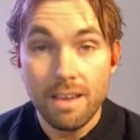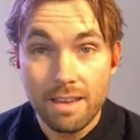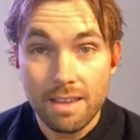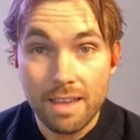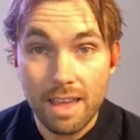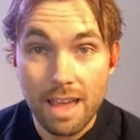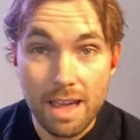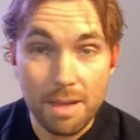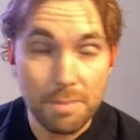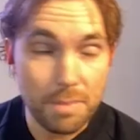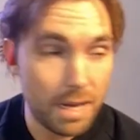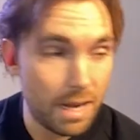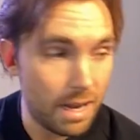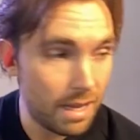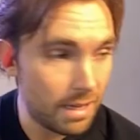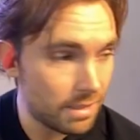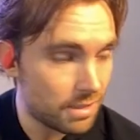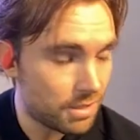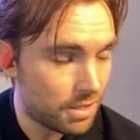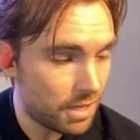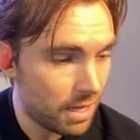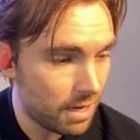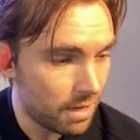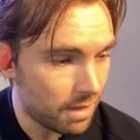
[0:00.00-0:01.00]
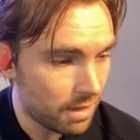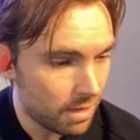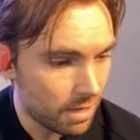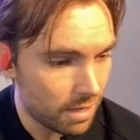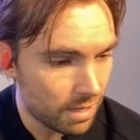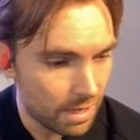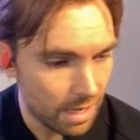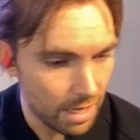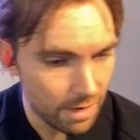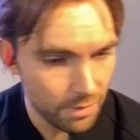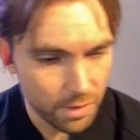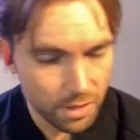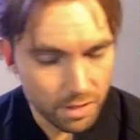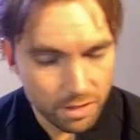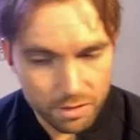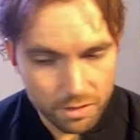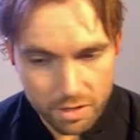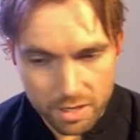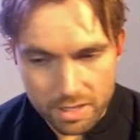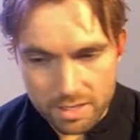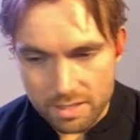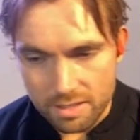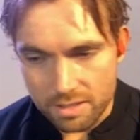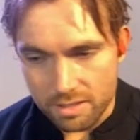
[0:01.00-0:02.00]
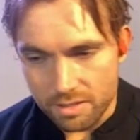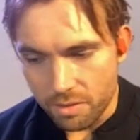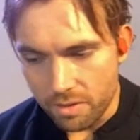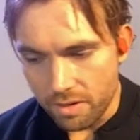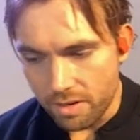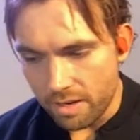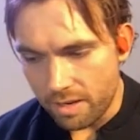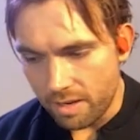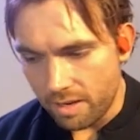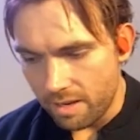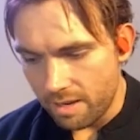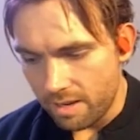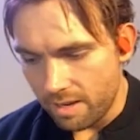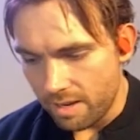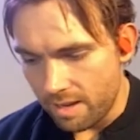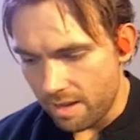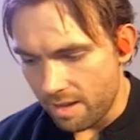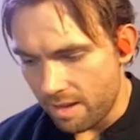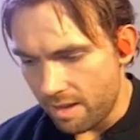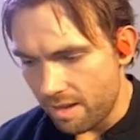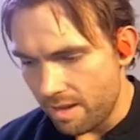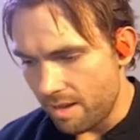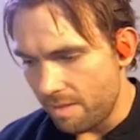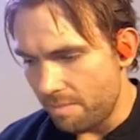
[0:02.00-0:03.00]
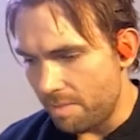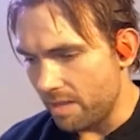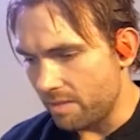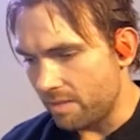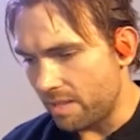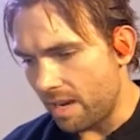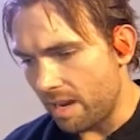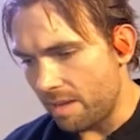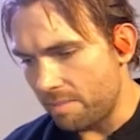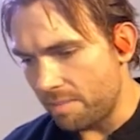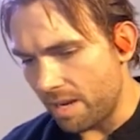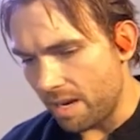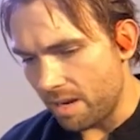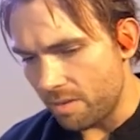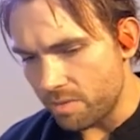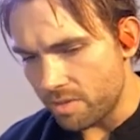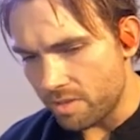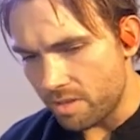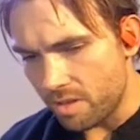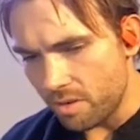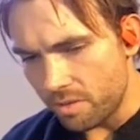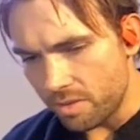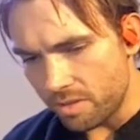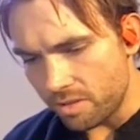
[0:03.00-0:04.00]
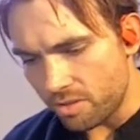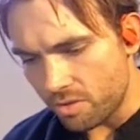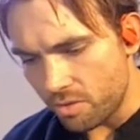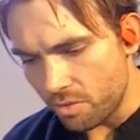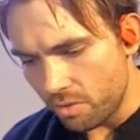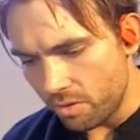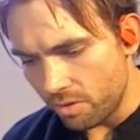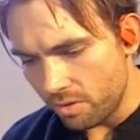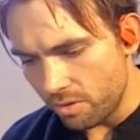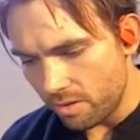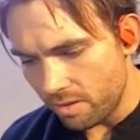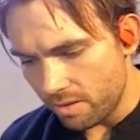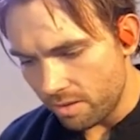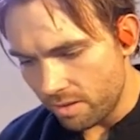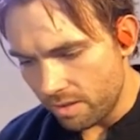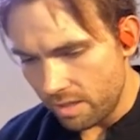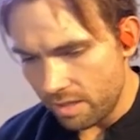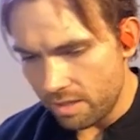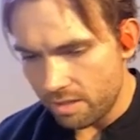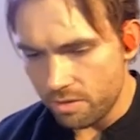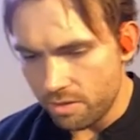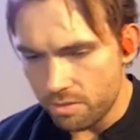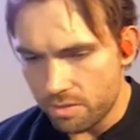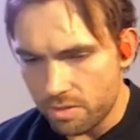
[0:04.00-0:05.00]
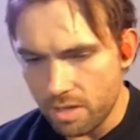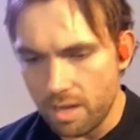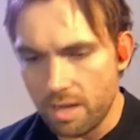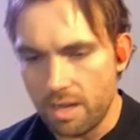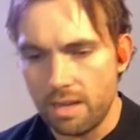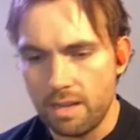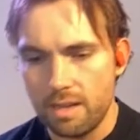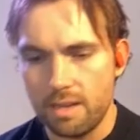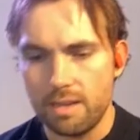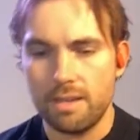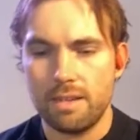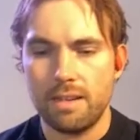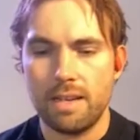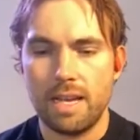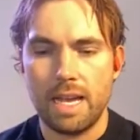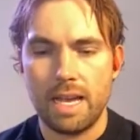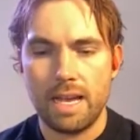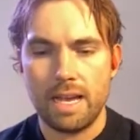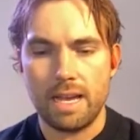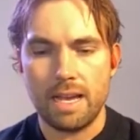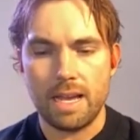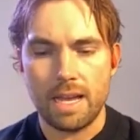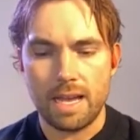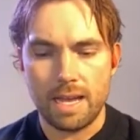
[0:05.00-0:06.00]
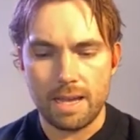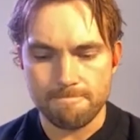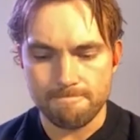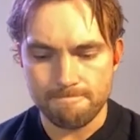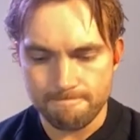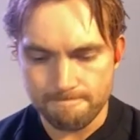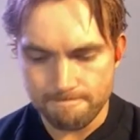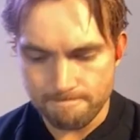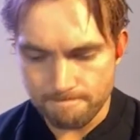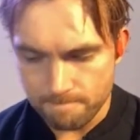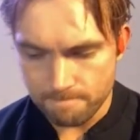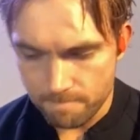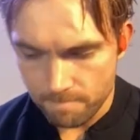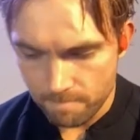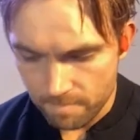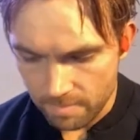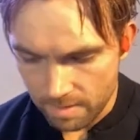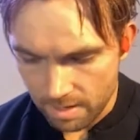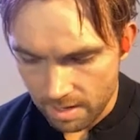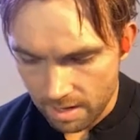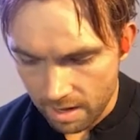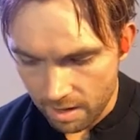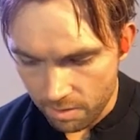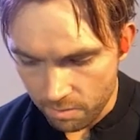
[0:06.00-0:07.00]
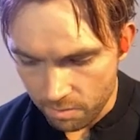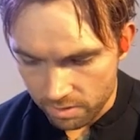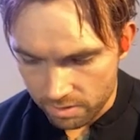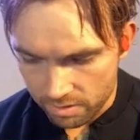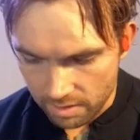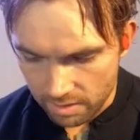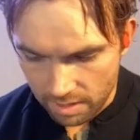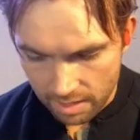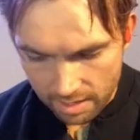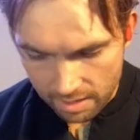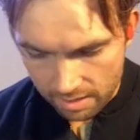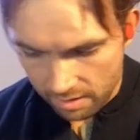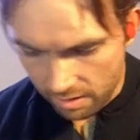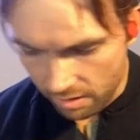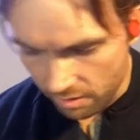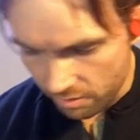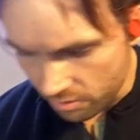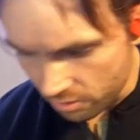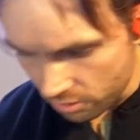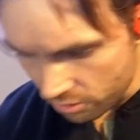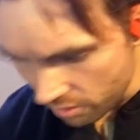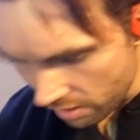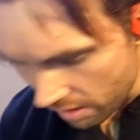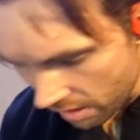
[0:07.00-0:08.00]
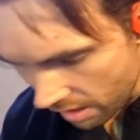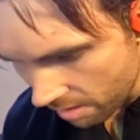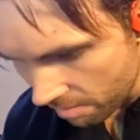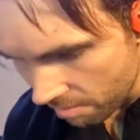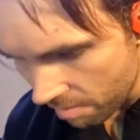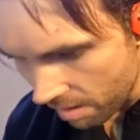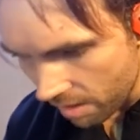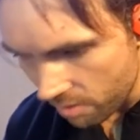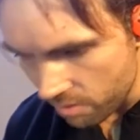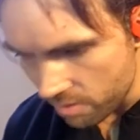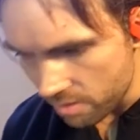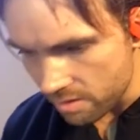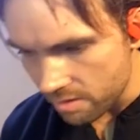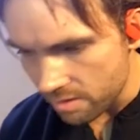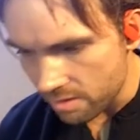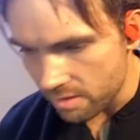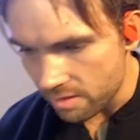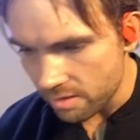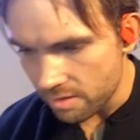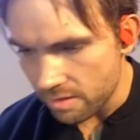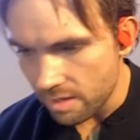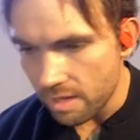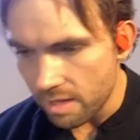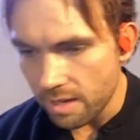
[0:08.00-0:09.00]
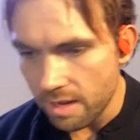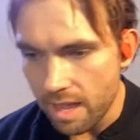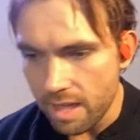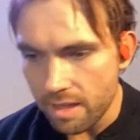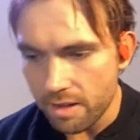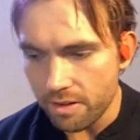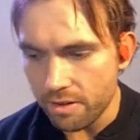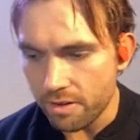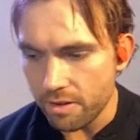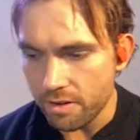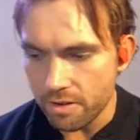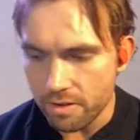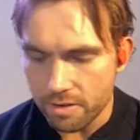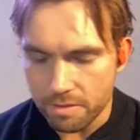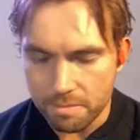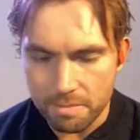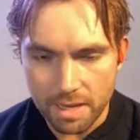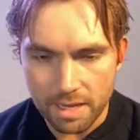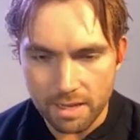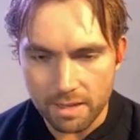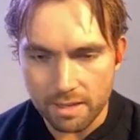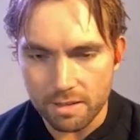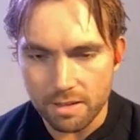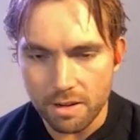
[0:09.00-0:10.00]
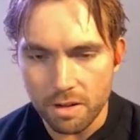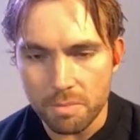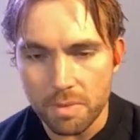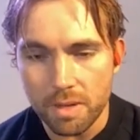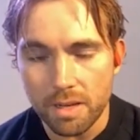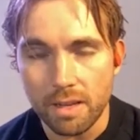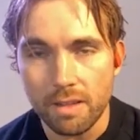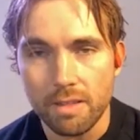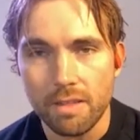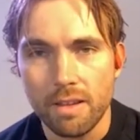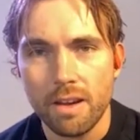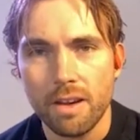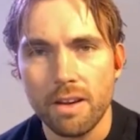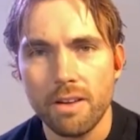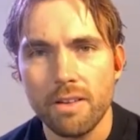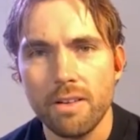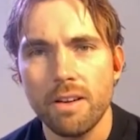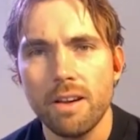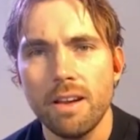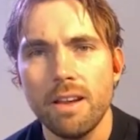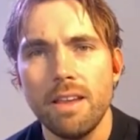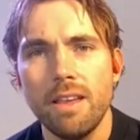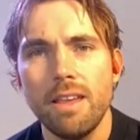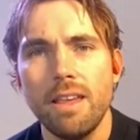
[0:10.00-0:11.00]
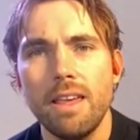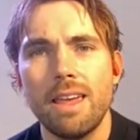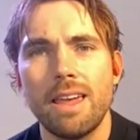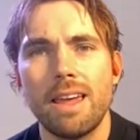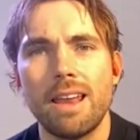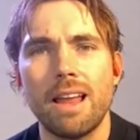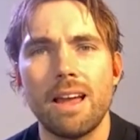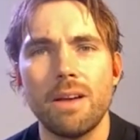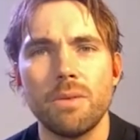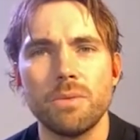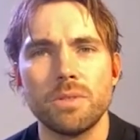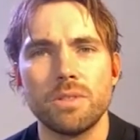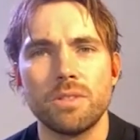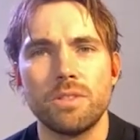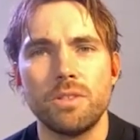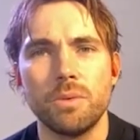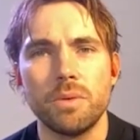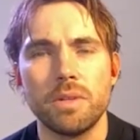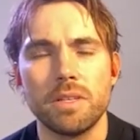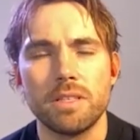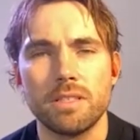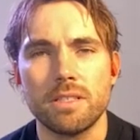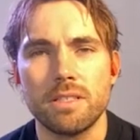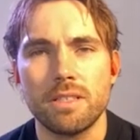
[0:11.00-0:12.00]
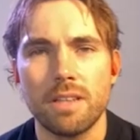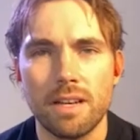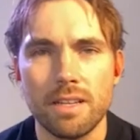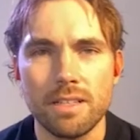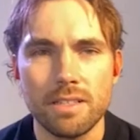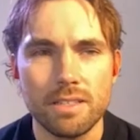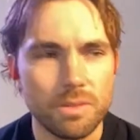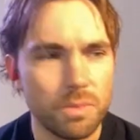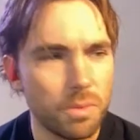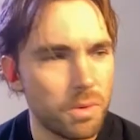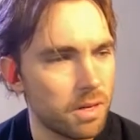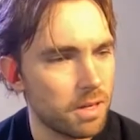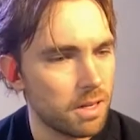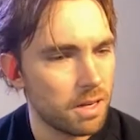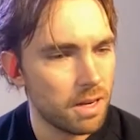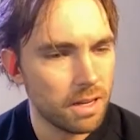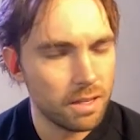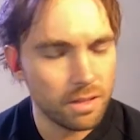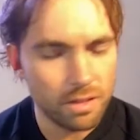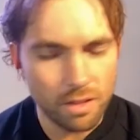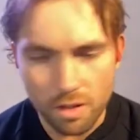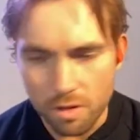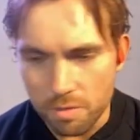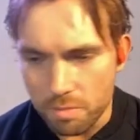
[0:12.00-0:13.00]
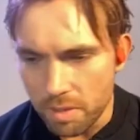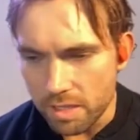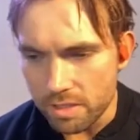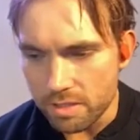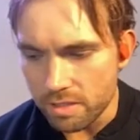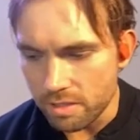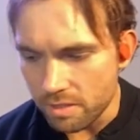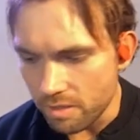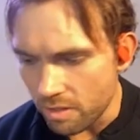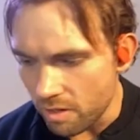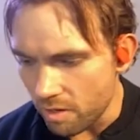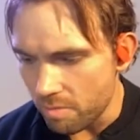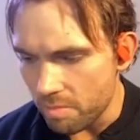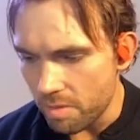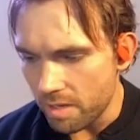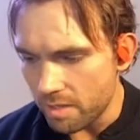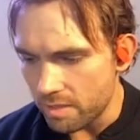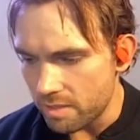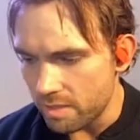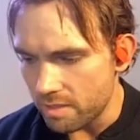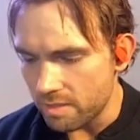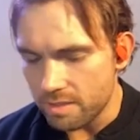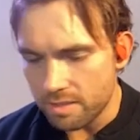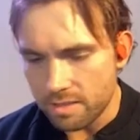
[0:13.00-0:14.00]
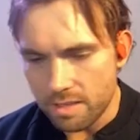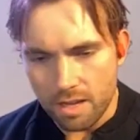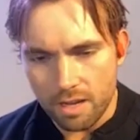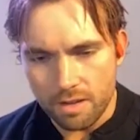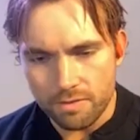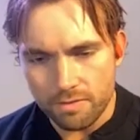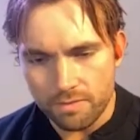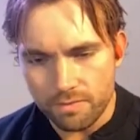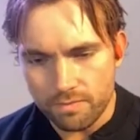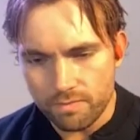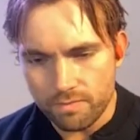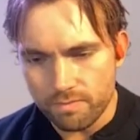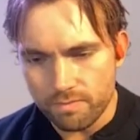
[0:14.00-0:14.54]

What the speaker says: Yeah, I mean, I actually had a kind of a crazy story about that. I mean, I was going to school in Utah. I had another job. I was an editor, making no money there. And I was doing stunts, working on low budget, no budget stuff,